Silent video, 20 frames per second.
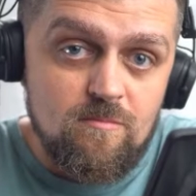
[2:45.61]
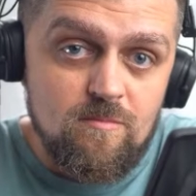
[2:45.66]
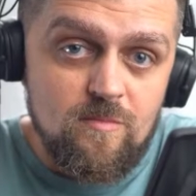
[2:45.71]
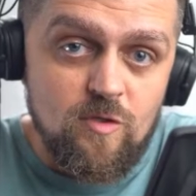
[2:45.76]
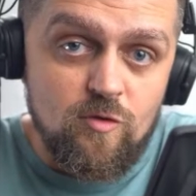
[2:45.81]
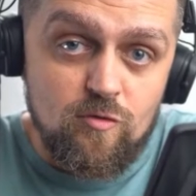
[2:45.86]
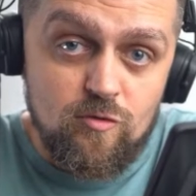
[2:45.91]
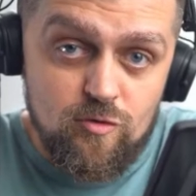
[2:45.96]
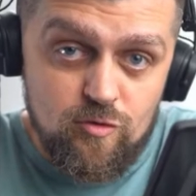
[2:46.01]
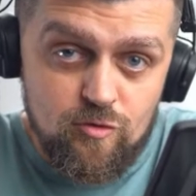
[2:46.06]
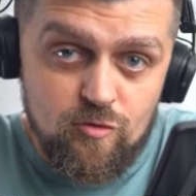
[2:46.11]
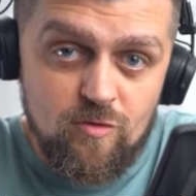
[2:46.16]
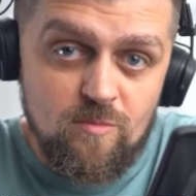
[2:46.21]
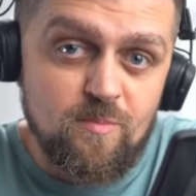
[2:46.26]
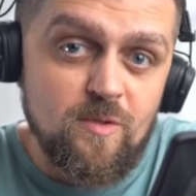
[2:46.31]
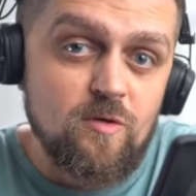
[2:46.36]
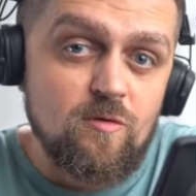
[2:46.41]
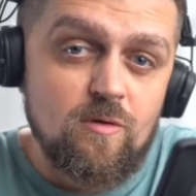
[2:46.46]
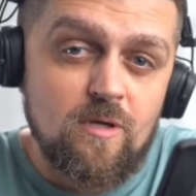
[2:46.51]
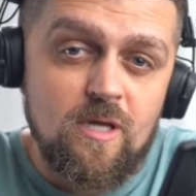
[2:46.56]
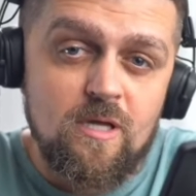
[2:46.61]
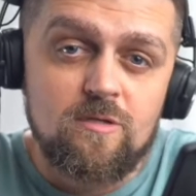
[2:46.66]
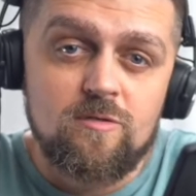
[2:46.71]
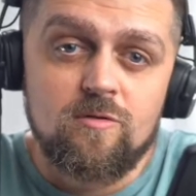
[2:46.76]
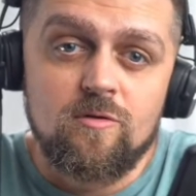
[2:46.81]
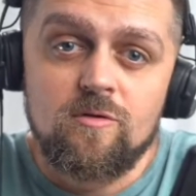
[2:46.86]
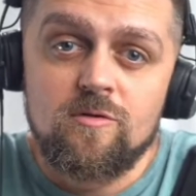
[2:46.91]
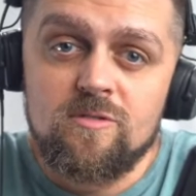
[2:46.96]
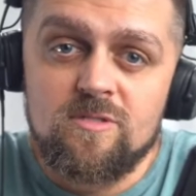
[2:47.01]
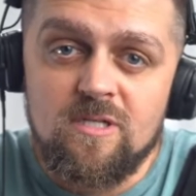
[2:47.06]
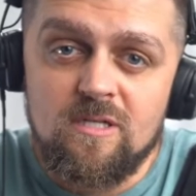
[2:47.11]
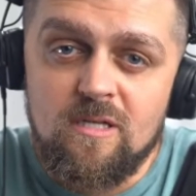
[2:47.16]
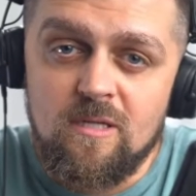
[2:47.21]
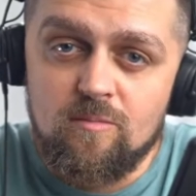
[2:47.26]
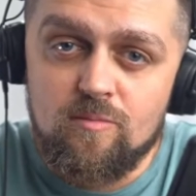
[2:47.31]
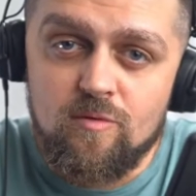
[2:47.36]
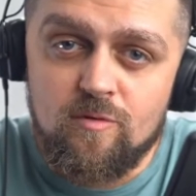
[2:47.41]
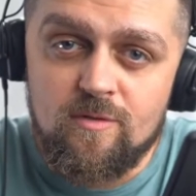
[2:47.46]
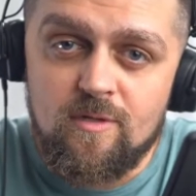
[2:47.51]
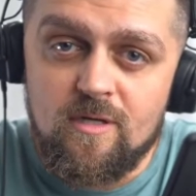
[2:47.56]
You should be okay to use it in
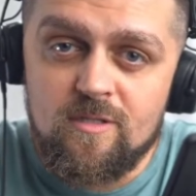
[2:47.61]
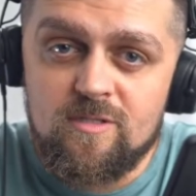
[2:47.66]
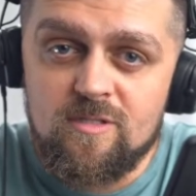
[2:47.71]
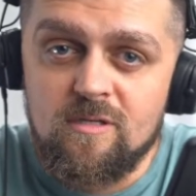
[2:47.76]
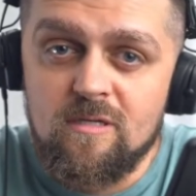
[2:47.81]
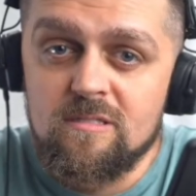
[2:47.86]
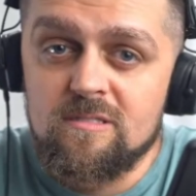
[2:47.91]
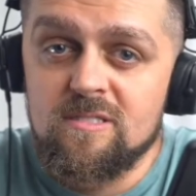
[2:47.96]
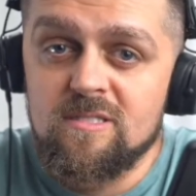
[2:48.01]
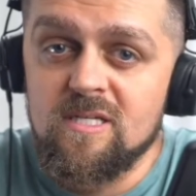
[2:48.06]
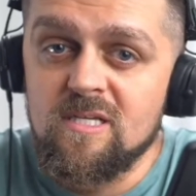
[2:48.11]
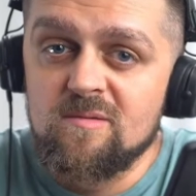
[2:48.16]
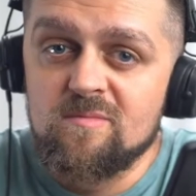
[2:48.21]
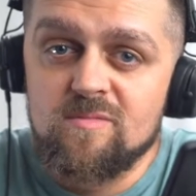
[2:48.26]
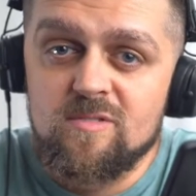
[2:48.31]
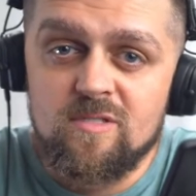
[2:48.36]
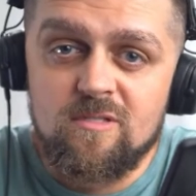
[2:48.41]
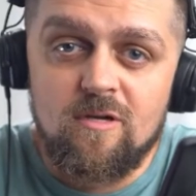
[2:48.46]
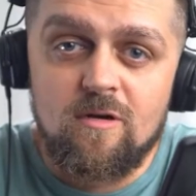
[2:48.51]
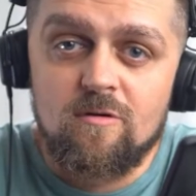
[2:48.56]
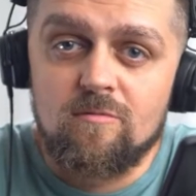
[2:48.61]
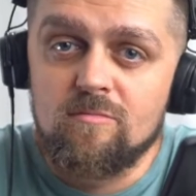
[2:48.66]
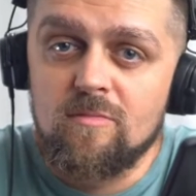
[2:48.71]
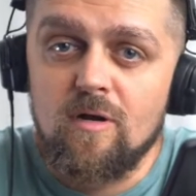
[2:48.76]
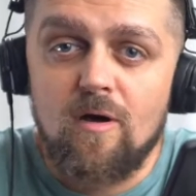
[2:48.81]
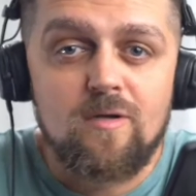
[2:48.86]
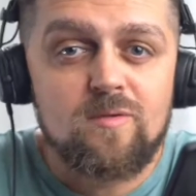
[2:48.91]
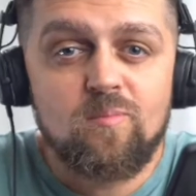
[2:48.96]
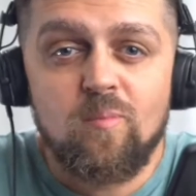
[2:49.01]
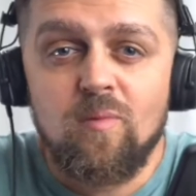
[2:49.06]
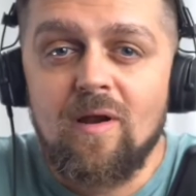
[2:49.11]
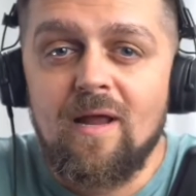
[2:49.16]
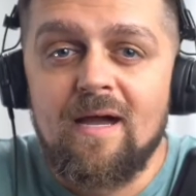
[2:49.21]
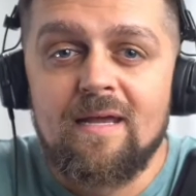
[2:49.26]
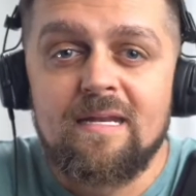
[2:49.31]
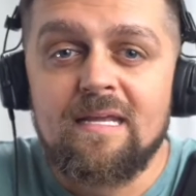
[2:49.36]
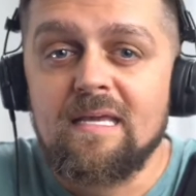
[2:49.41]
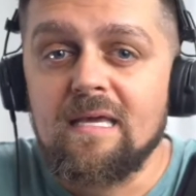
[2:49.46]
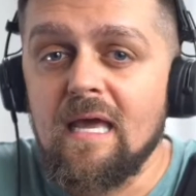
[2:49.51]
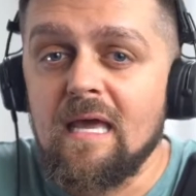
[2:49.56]
production. It seems they're not
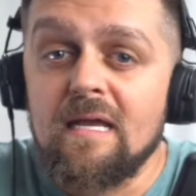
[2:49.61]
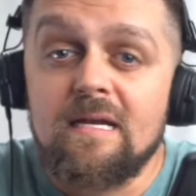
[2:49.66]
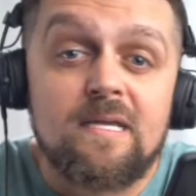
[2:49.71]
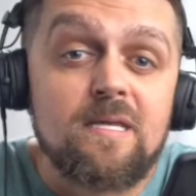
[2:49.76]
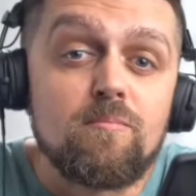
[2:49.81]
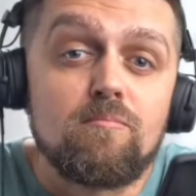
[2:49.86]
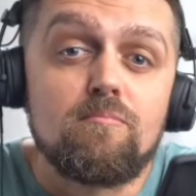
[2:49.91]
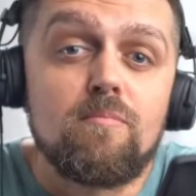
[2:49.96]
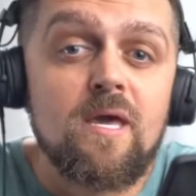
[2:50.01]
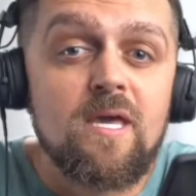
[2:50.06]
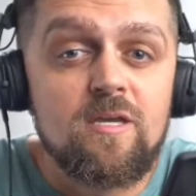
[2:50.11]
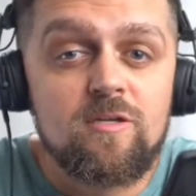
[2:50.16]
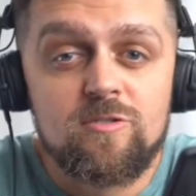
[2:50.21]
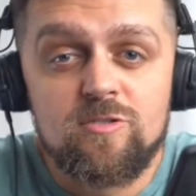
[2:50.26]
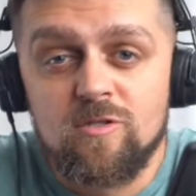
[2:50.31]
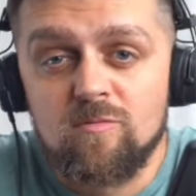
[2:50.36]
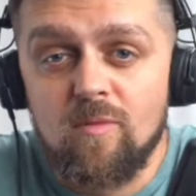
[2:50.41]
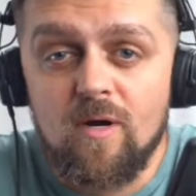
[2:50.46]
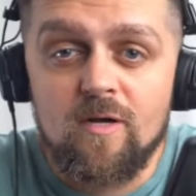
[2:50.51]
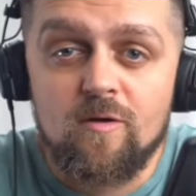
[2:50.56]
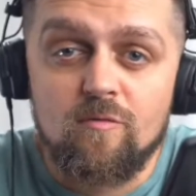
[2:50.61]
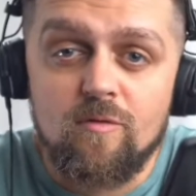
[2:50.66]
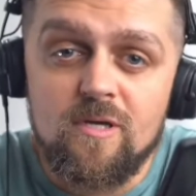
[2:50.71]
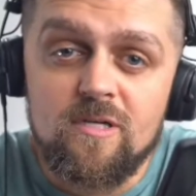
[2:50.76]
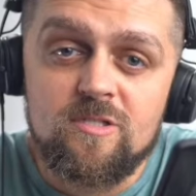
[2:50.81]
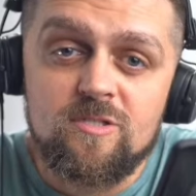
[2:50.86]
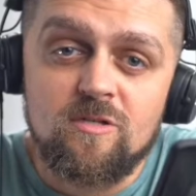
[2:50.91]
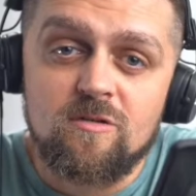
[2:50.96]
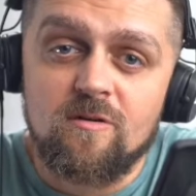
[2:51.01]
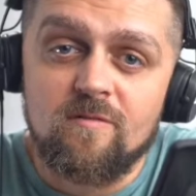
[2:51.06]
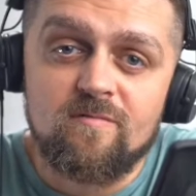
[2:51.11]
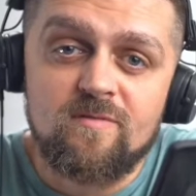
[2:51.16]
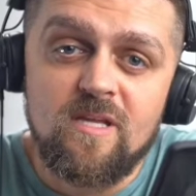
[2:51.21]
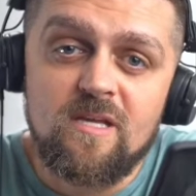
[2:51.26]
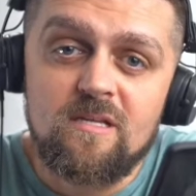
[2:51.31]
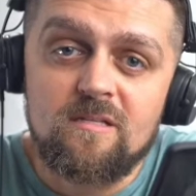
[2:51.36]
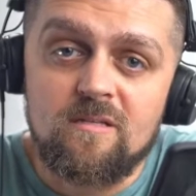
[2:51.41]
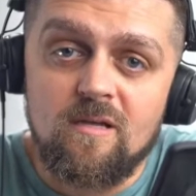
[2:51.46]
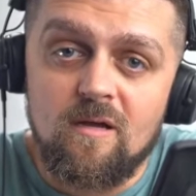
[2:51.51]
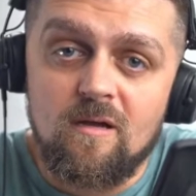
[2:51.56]
planning any major migration of
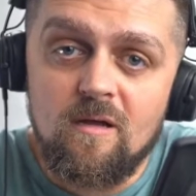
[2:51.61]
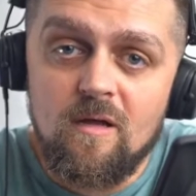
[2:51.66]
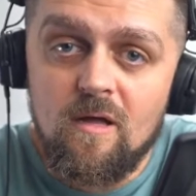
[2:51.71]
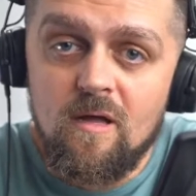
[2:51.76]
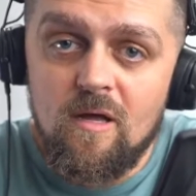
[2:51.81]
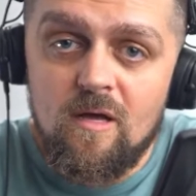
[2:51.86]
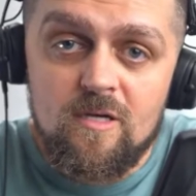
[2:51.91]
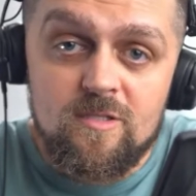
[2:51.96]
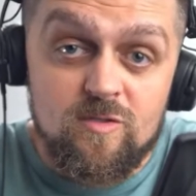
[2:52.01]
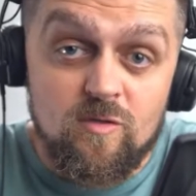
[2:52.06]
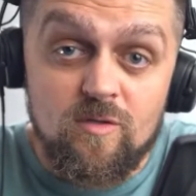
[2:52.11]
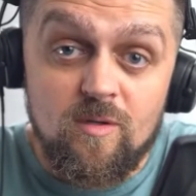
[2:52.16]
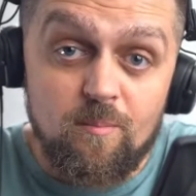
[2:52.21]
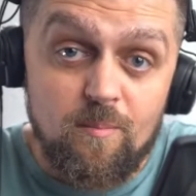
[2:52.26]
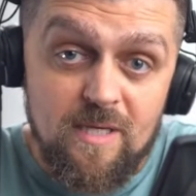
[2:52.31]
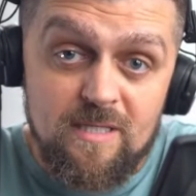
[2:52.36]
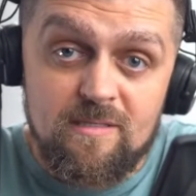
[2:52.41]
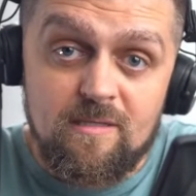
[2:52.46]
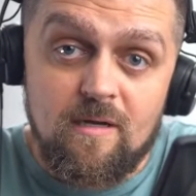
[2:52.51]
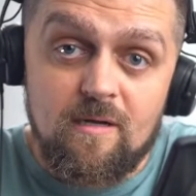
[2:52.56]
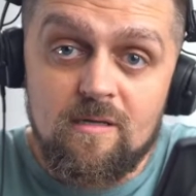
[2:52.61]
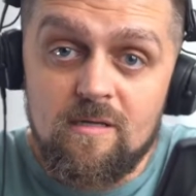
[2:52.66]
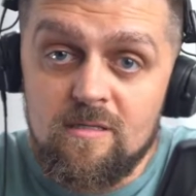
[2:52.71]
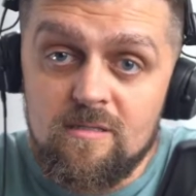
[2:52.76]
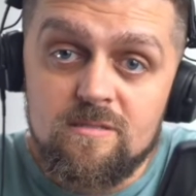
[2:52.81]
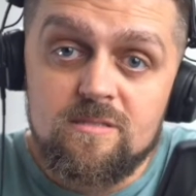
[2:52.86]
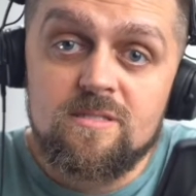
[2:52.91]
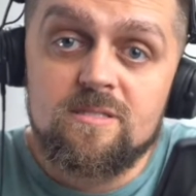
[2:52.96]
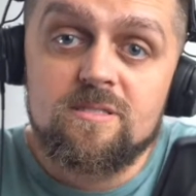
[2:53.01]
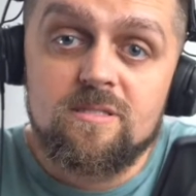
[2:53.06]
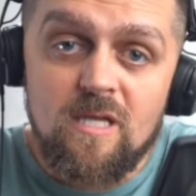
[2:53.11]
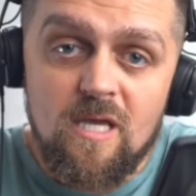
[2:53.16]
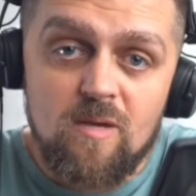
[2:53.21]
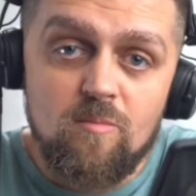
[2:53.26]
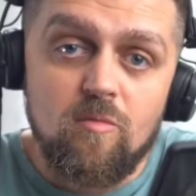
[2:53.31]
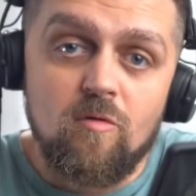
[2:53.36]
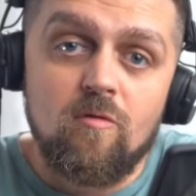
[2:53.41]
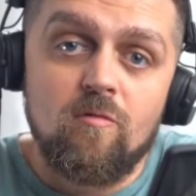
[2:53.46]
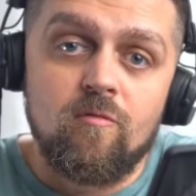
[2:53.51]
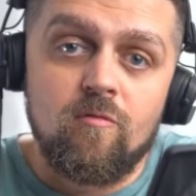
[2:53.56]
data, so the beta is
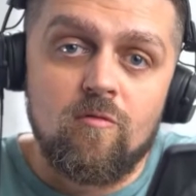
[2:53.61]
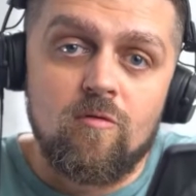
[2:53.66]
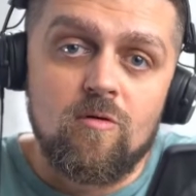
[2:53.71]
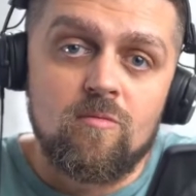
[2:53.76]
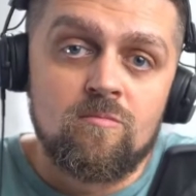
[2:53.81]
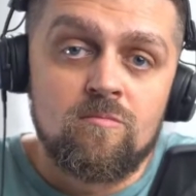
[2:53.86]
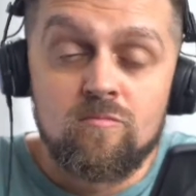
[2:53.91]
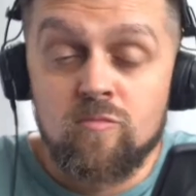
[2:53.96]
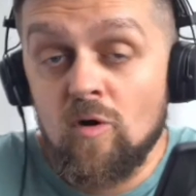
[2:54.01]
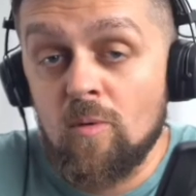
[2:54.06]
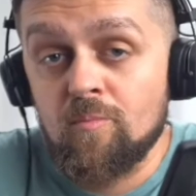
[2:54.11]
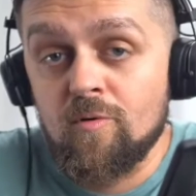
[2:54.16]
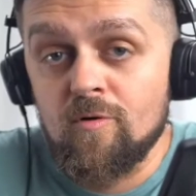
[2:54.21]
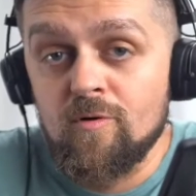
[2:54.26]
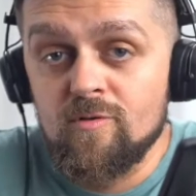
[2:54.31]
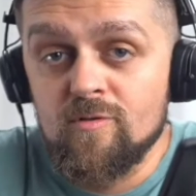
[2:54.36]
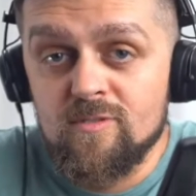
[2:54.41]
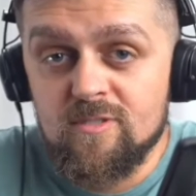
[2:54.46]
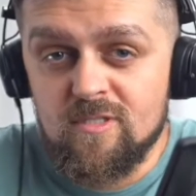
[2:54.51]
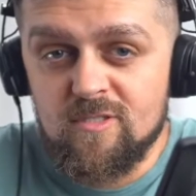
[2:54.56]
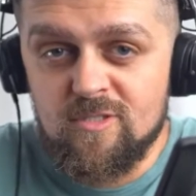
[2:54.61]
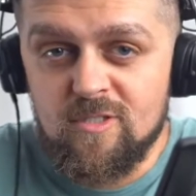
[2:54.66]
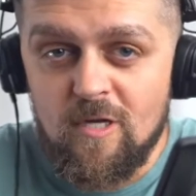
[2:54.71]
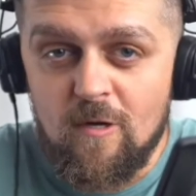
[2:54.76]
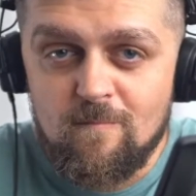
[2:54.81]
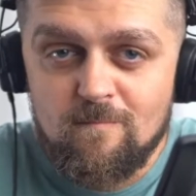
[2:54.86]
stable for proper usage now.